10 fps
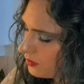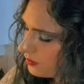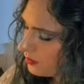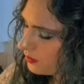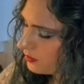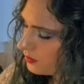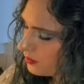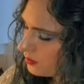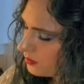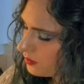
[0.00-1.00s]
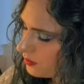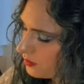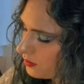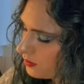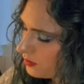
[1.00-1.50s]

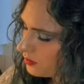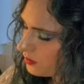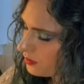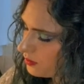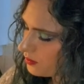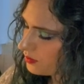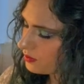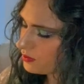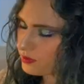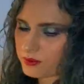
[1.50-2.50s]
Nothing is said.